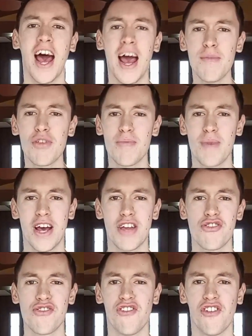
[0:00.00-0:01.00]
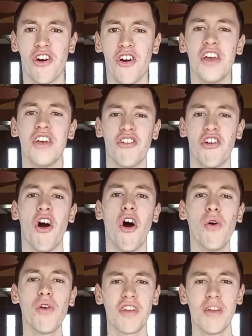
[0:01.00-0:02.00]
I'm Sebastian Roy, your
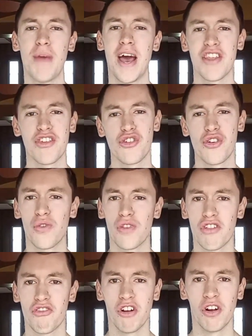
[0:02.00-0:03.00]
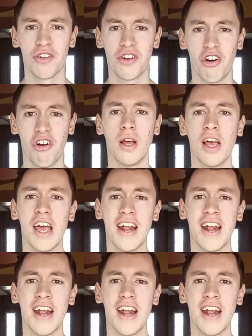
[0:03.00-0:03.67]
host and Massachusetts Realtor,